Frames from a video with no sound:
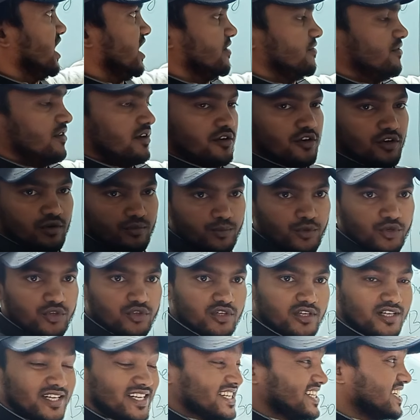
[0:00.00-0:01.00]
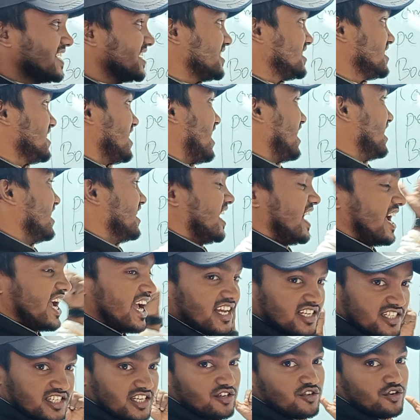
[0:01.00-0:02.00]
have a computer? Yes, I
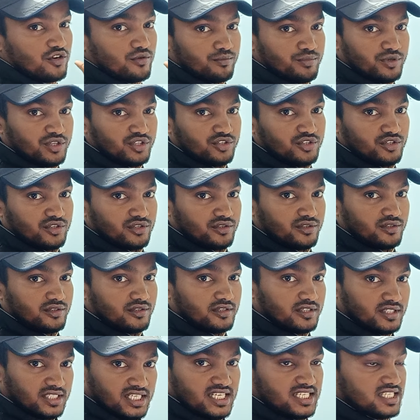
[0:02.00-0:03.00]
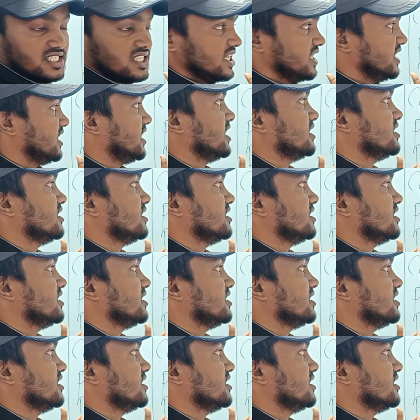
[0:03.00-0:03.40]
had a computer. Yes, I